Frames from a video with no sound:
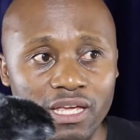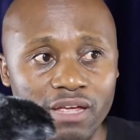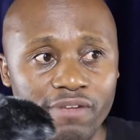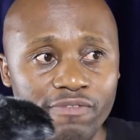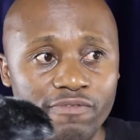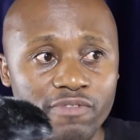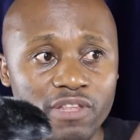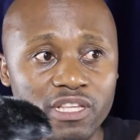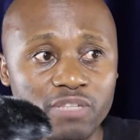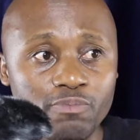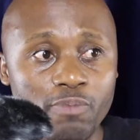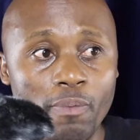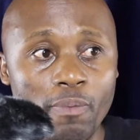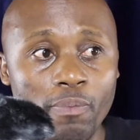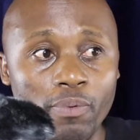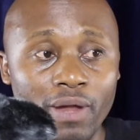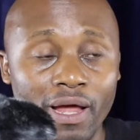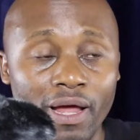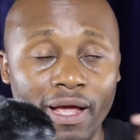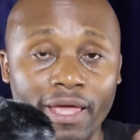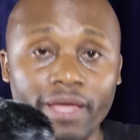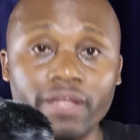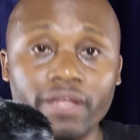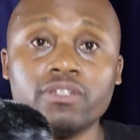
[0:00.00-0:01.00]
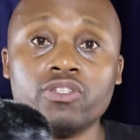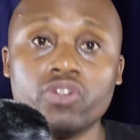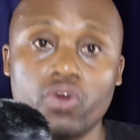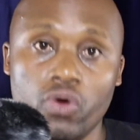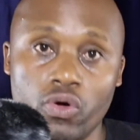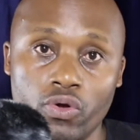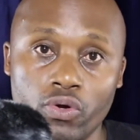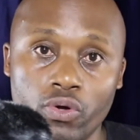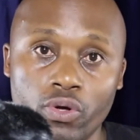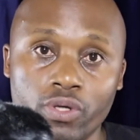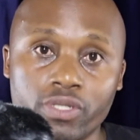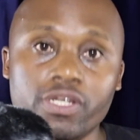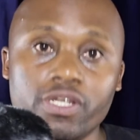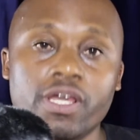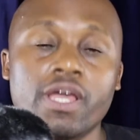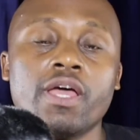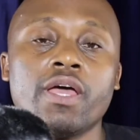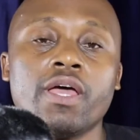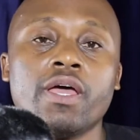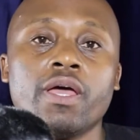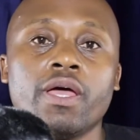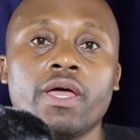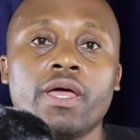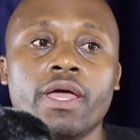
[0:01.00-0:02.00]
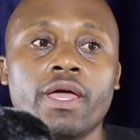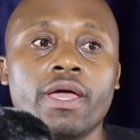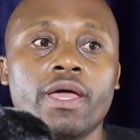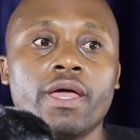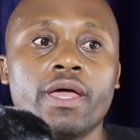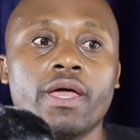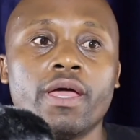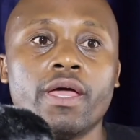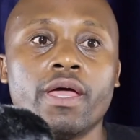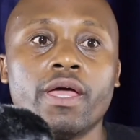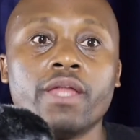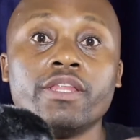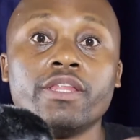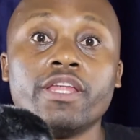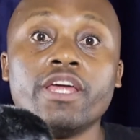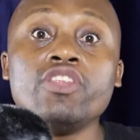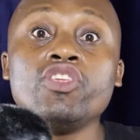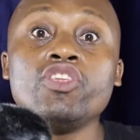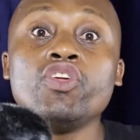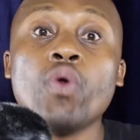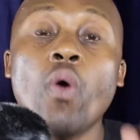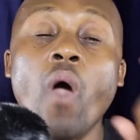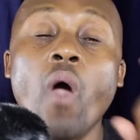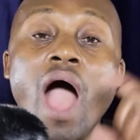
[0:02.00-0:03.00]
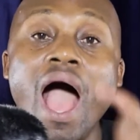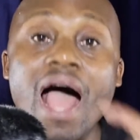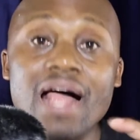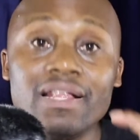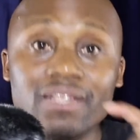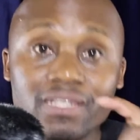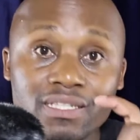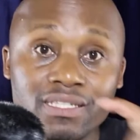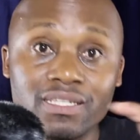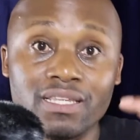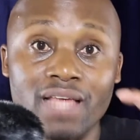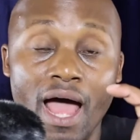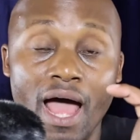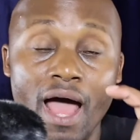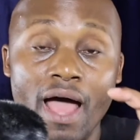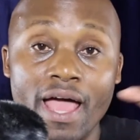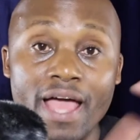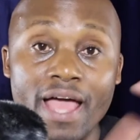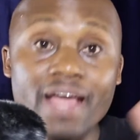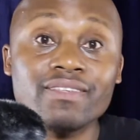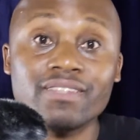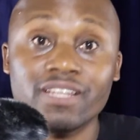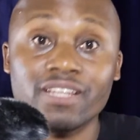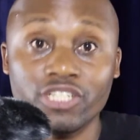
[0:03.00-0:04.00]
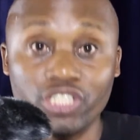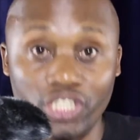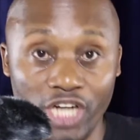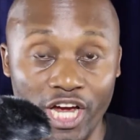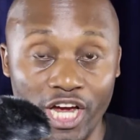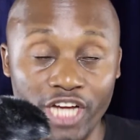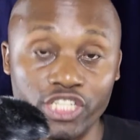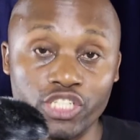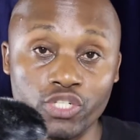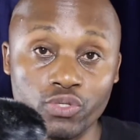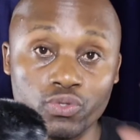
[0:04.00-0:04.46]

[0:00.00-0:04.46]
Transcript: if these people are guilty or not, and then you answer as a judge.